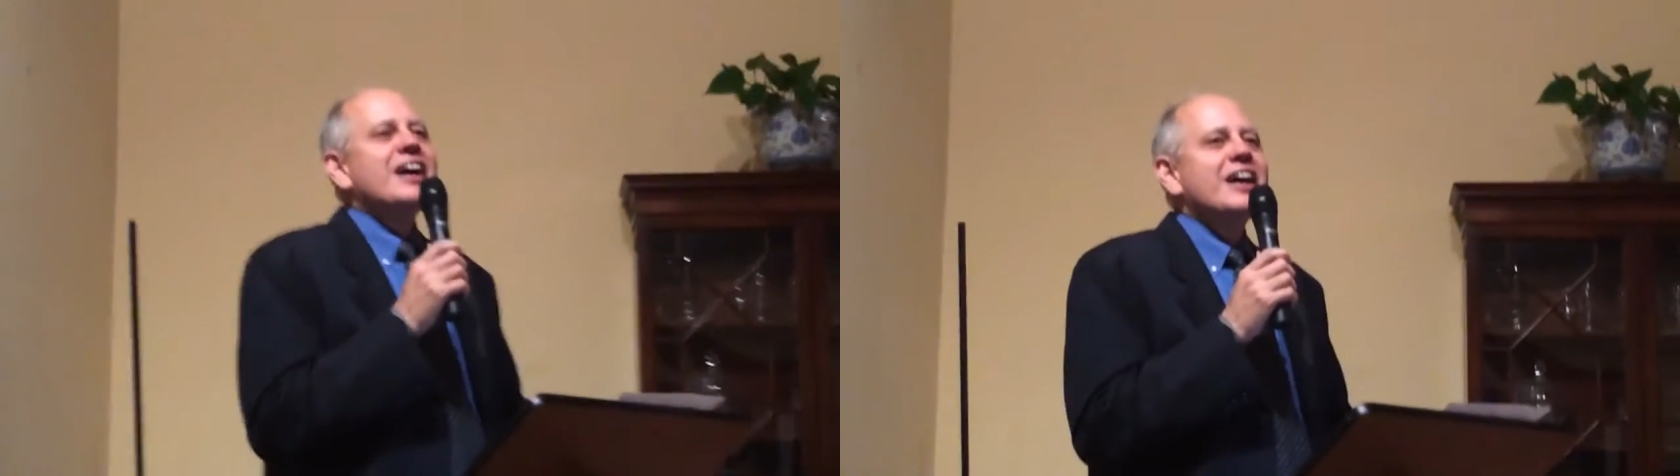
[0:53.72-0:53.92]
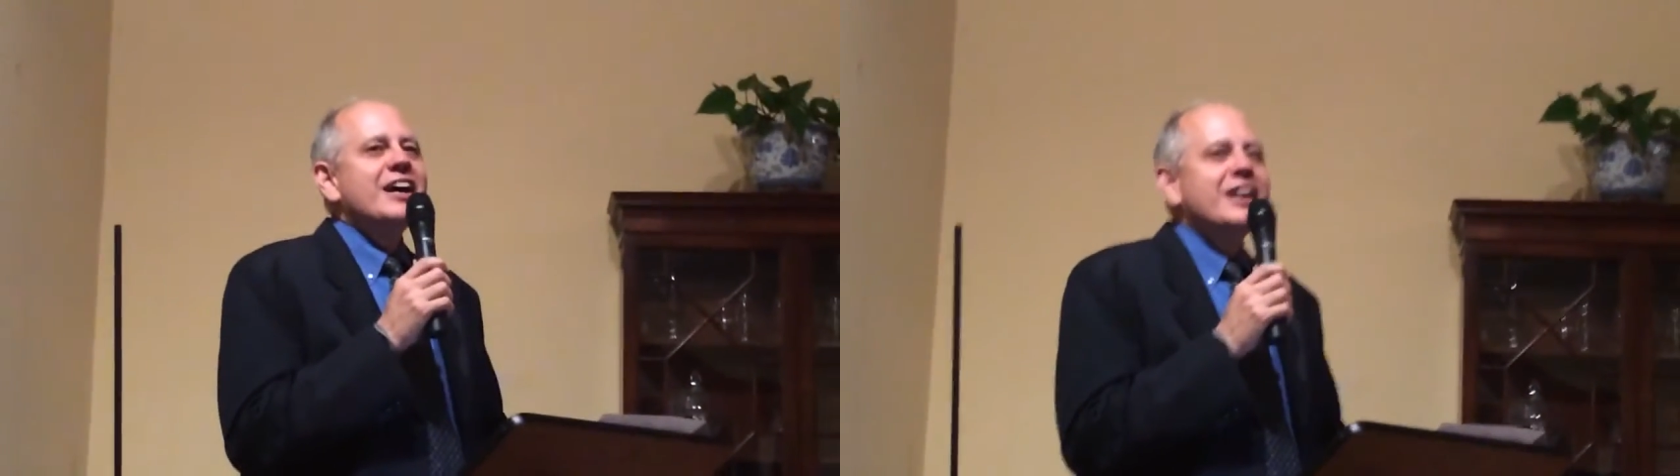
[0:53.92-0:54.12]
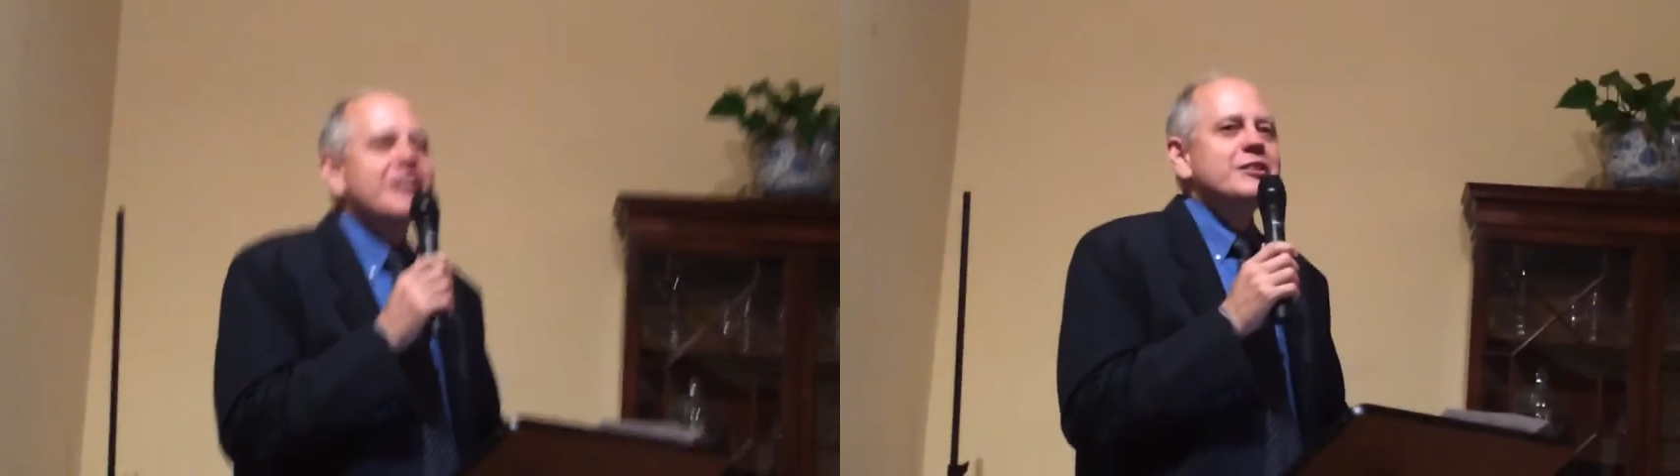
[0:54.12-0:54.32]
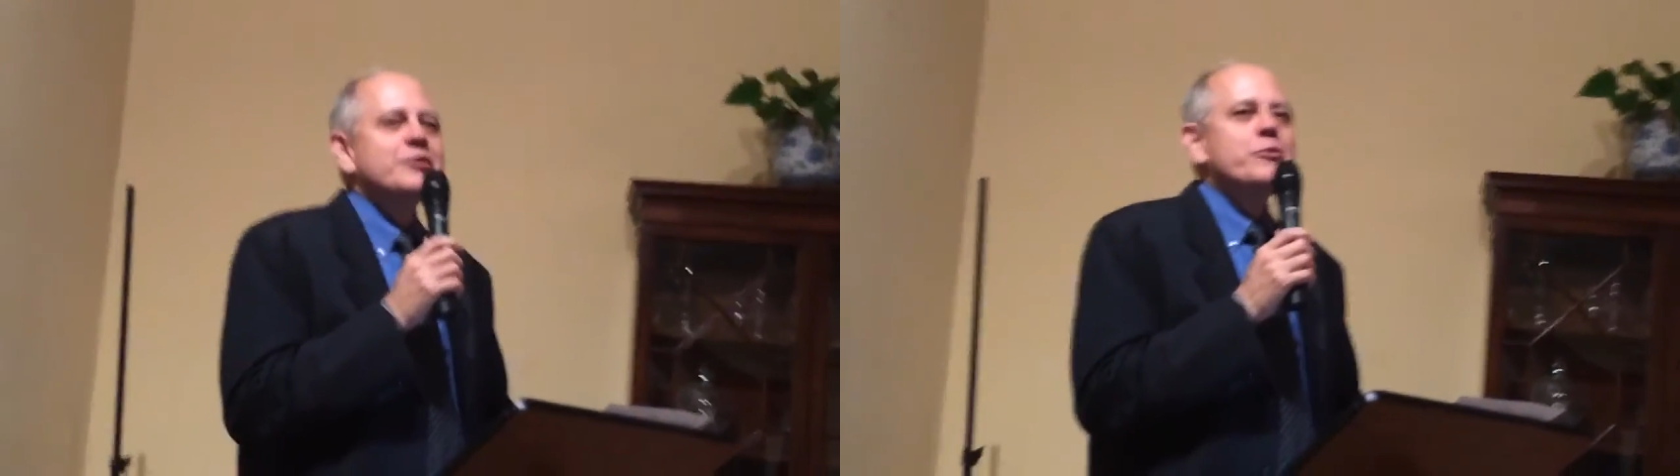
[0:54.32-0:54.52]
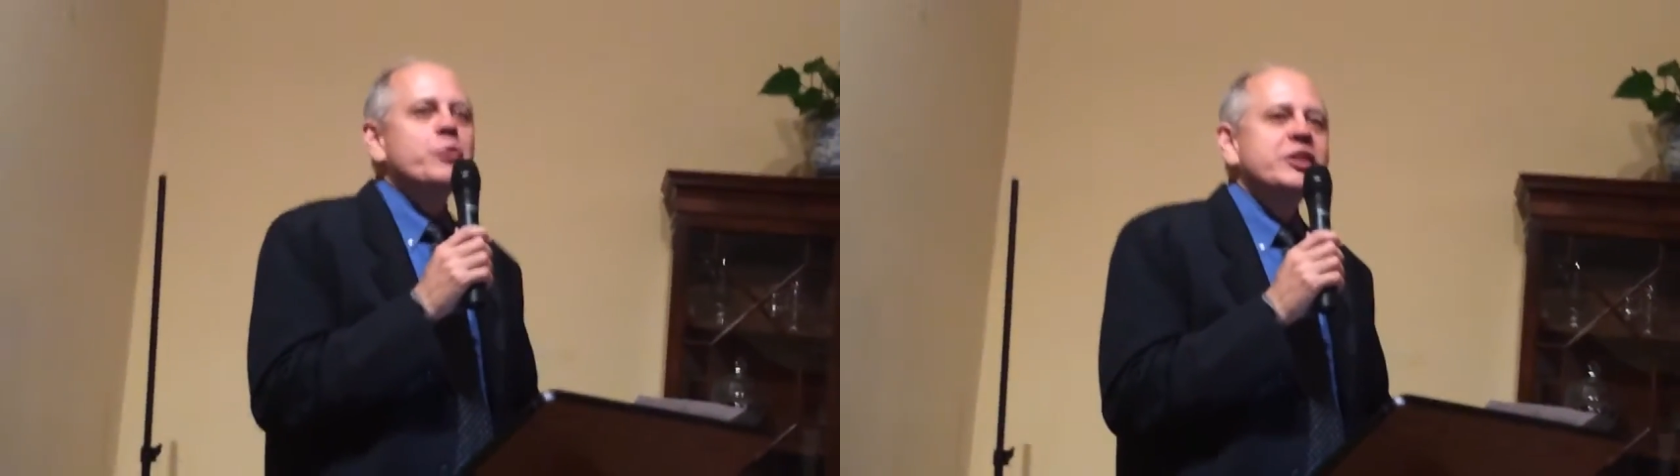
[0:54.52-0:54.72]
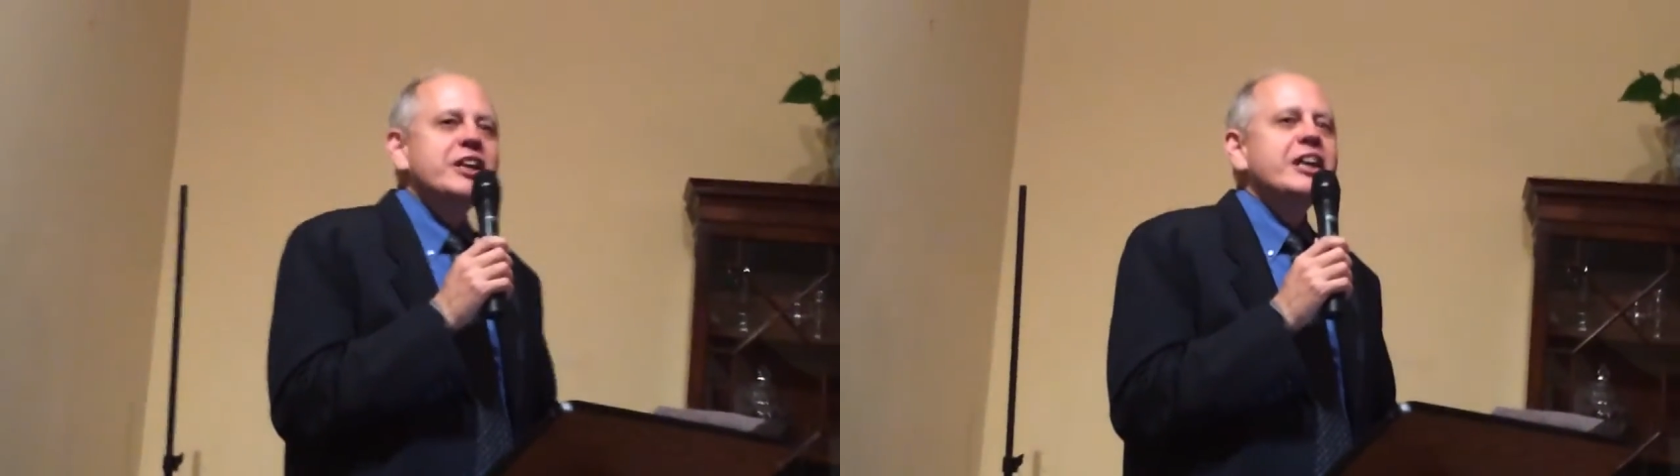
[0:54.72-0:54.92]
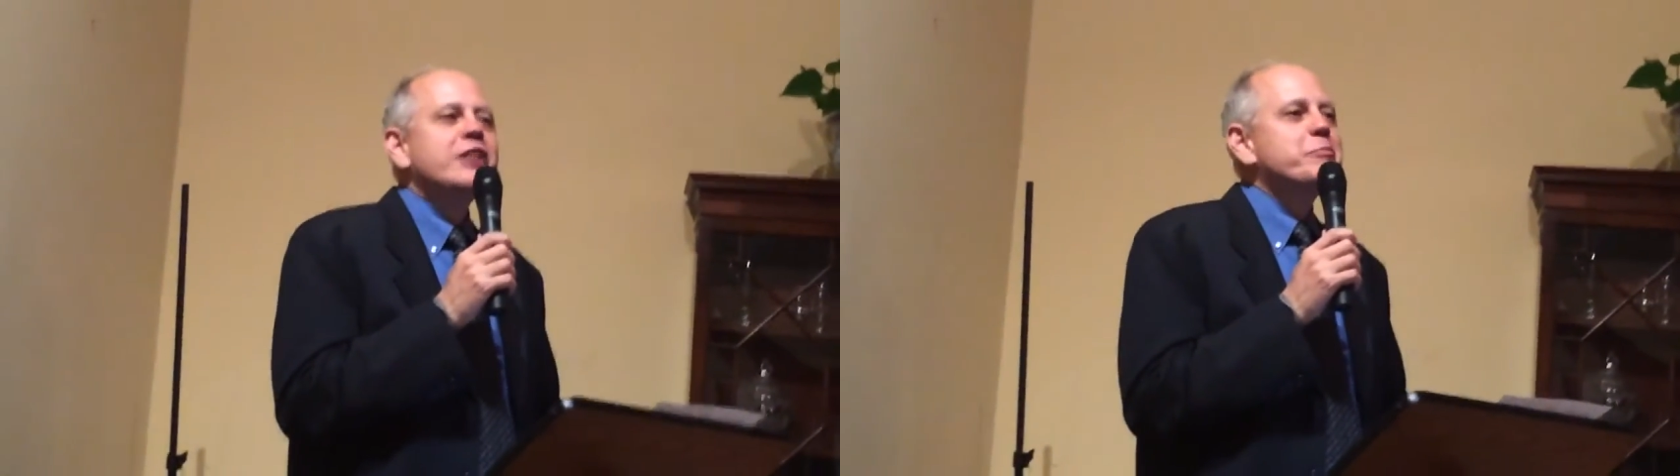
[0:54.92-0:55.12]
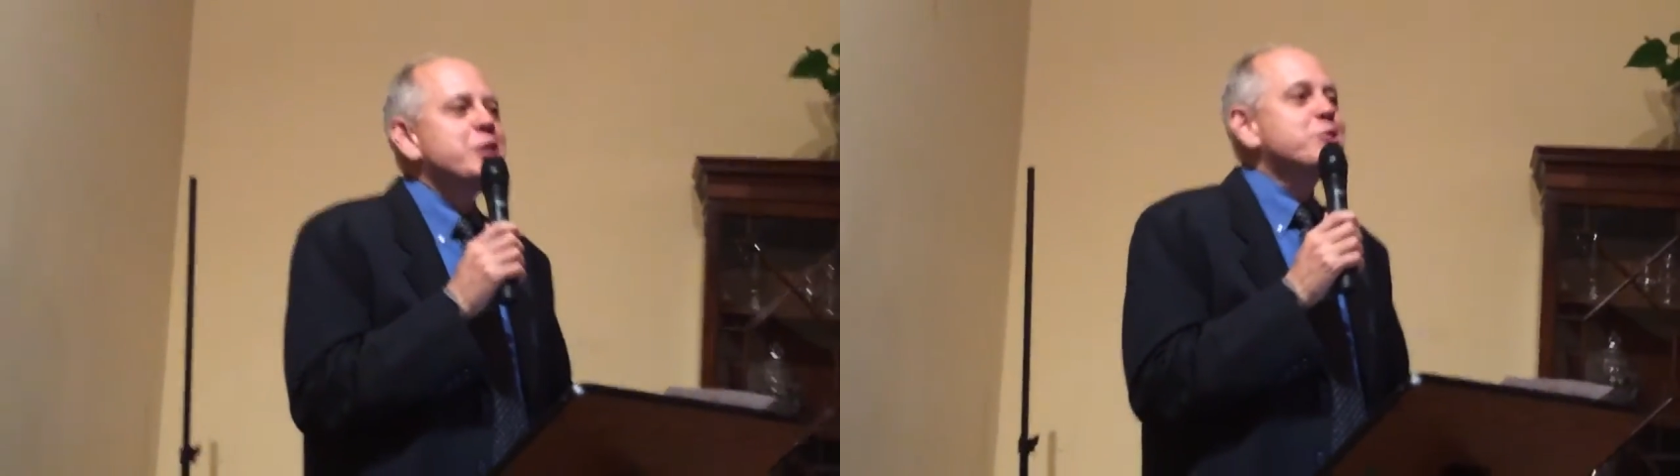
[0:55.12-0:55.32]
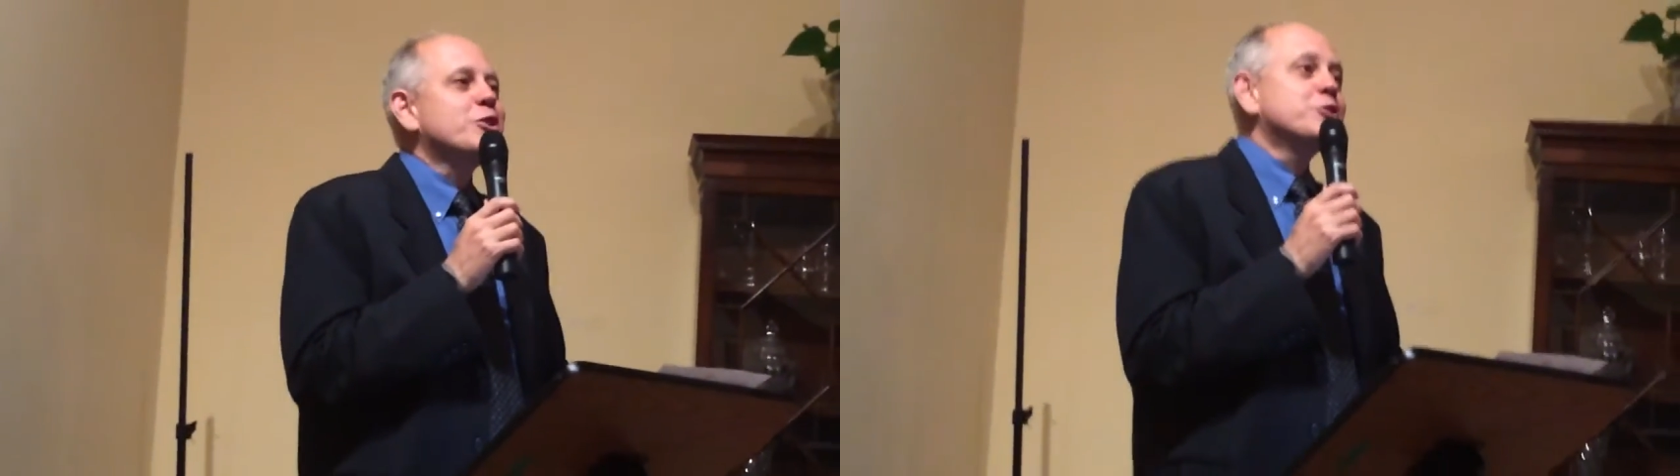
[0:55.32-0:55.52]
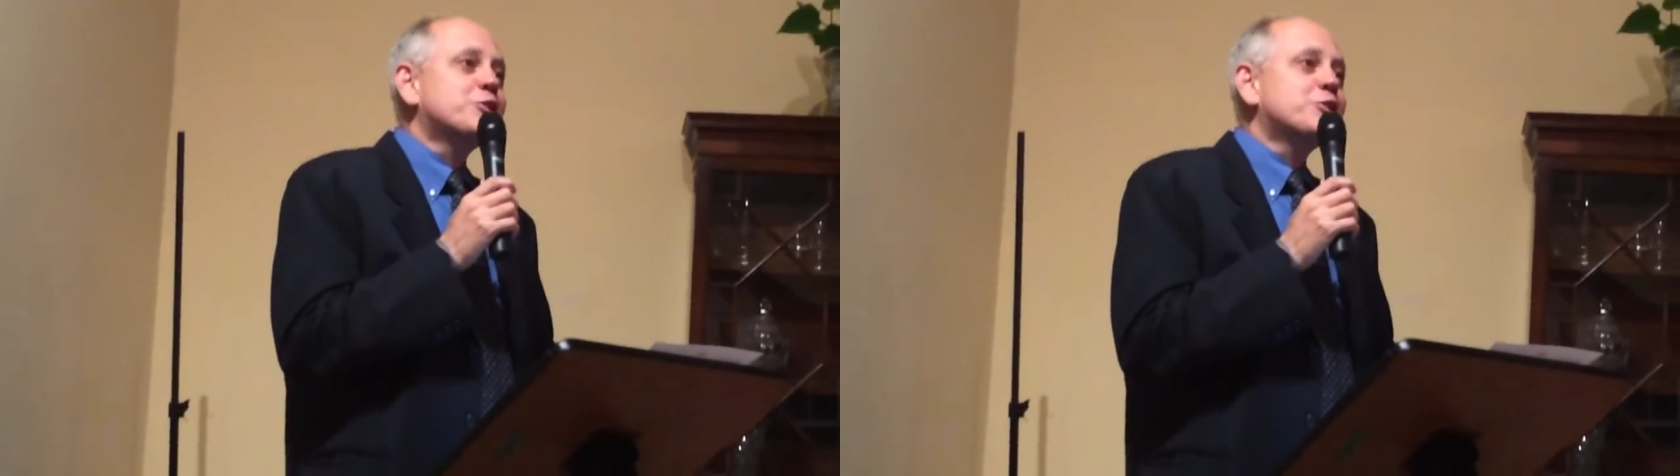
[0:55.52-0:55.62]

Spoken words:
and there had been some